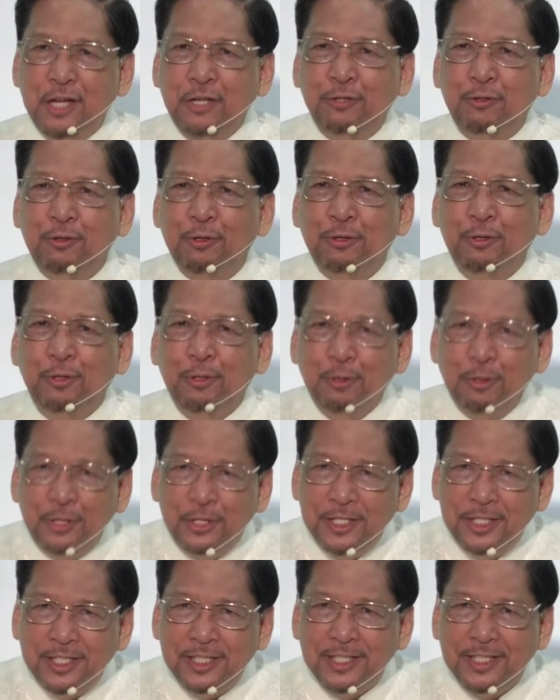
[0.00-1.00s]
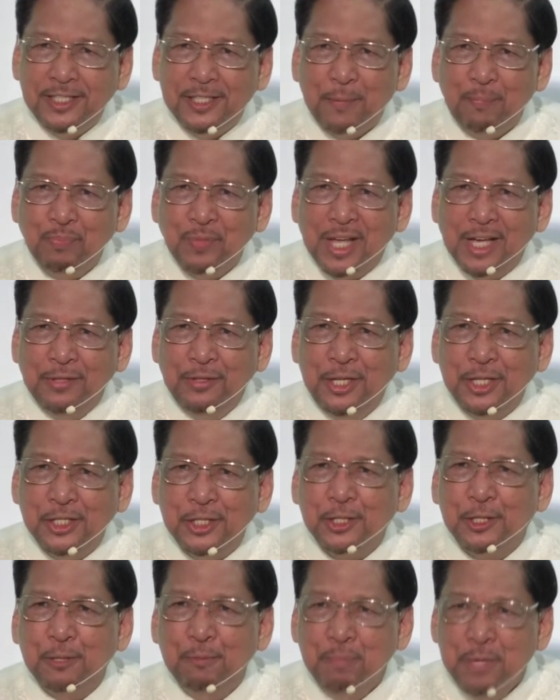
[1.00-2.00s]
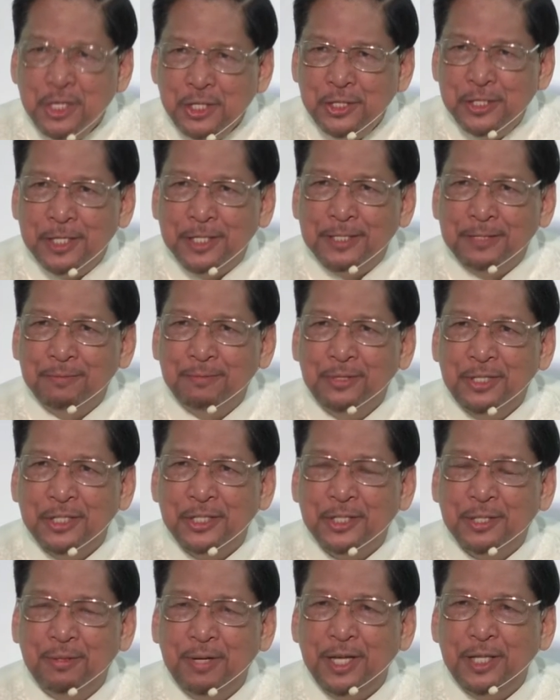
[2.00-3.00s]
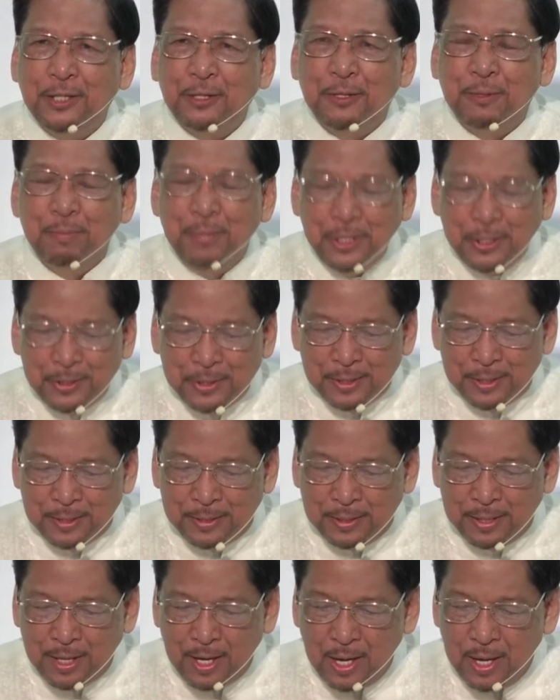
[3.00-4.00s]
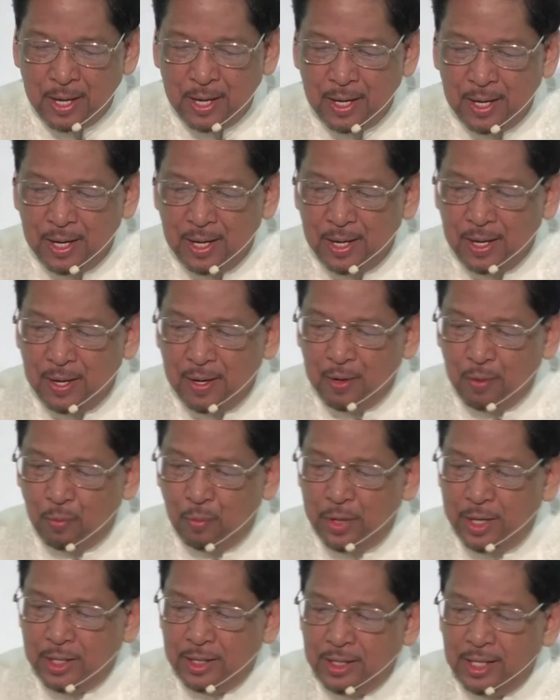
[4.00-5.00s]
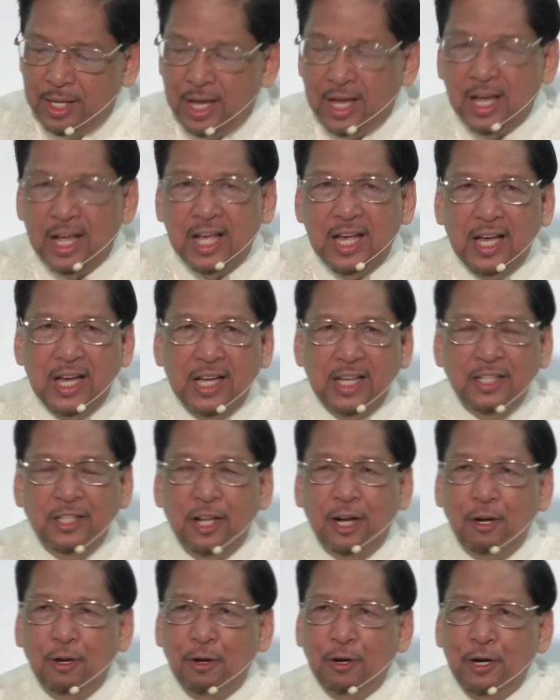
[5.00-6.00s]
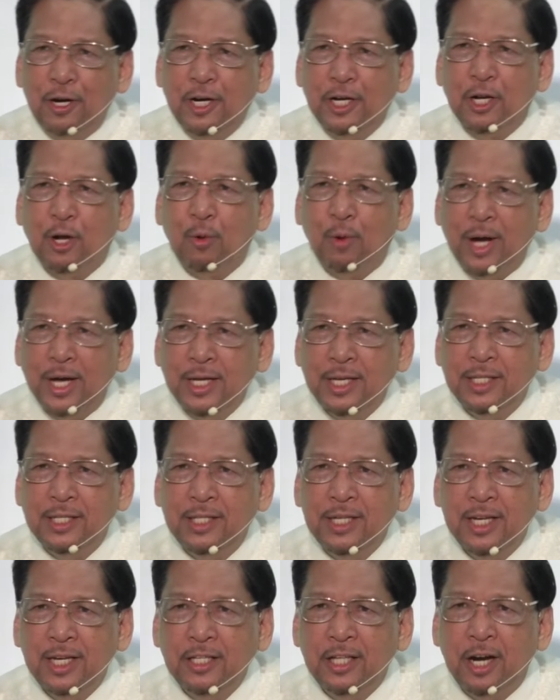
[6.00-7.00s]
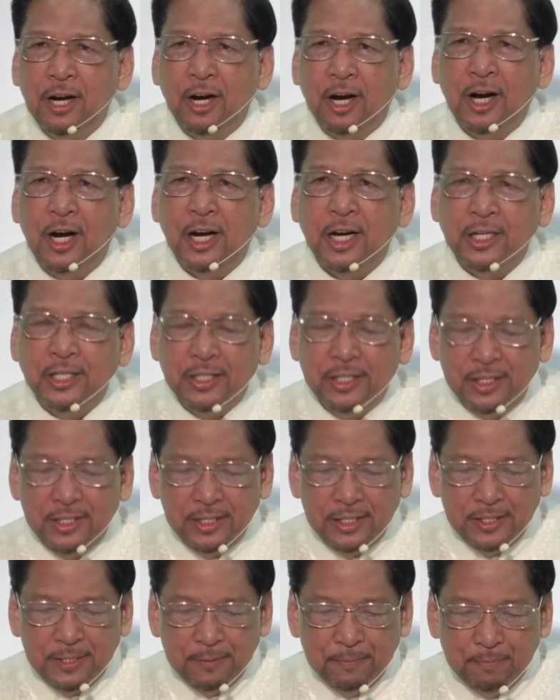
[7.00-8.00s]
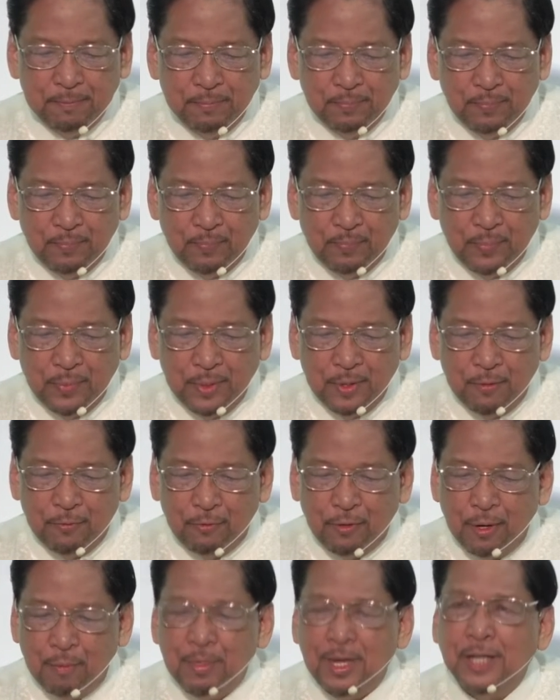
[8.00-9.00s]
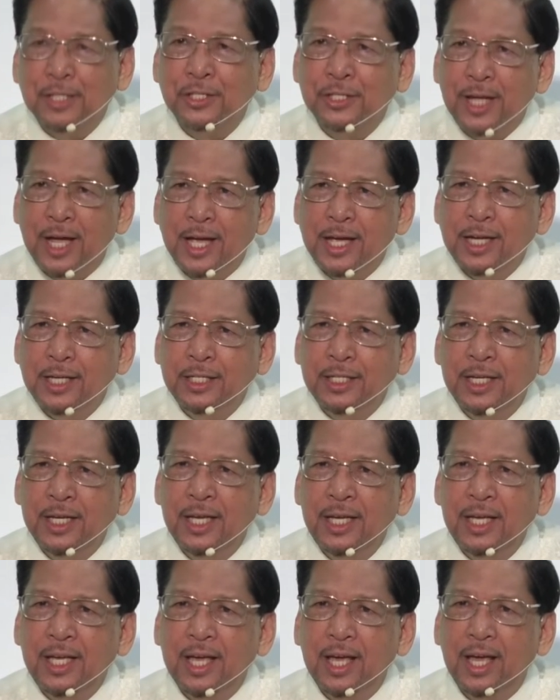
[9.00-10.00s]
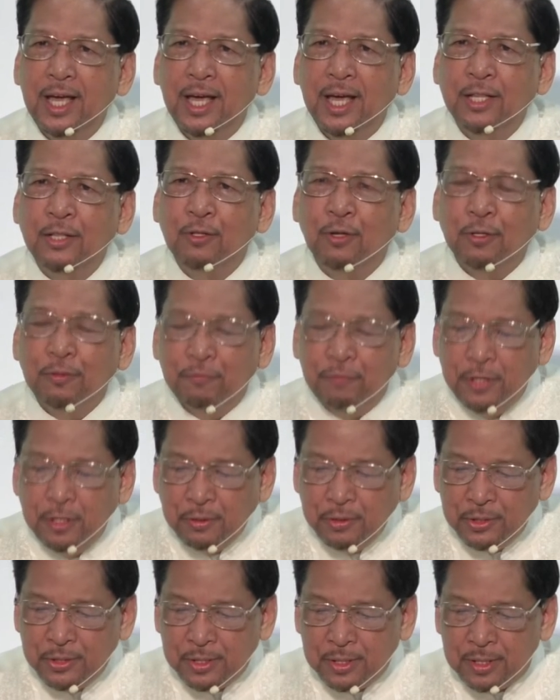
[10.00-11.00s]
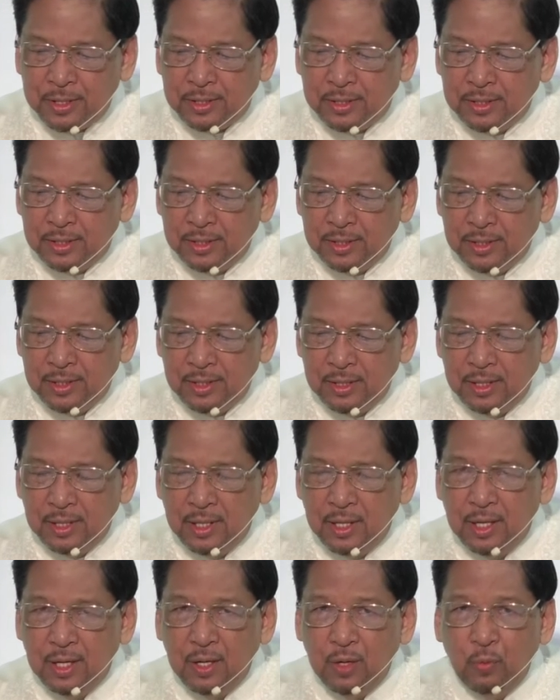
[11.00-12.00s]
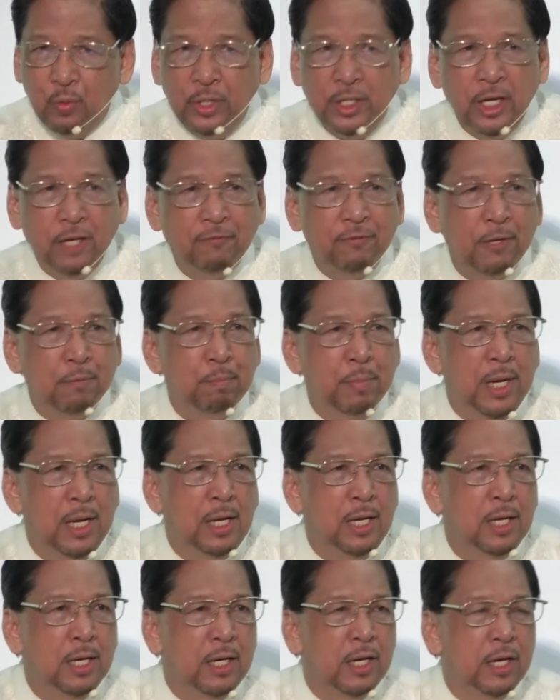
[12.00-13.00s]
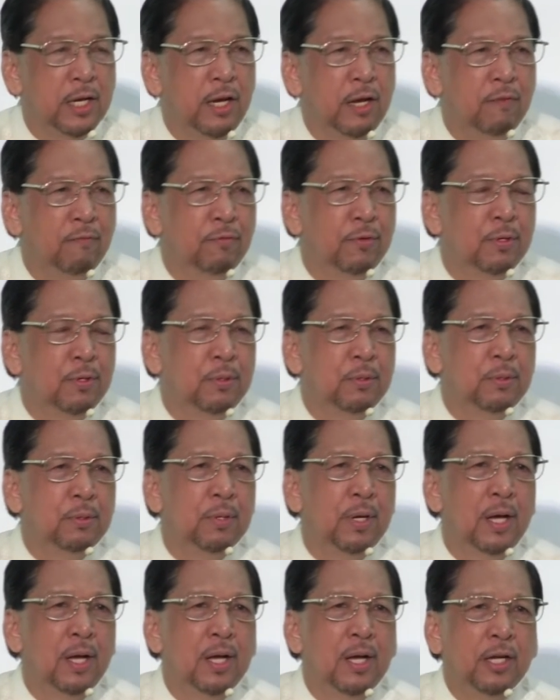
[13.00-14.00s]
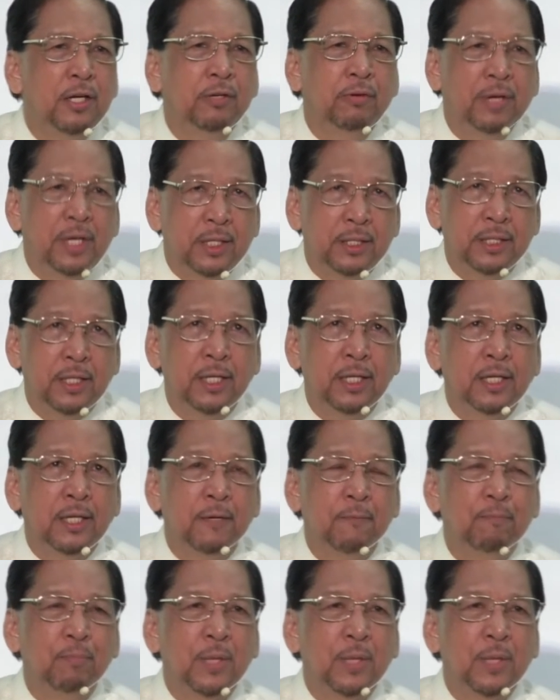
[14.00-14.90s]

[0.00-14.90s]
introduces this commission, this great commission, with the Lord quieting their hearts from anxiety and confusion with a familiar Hebrew greeting,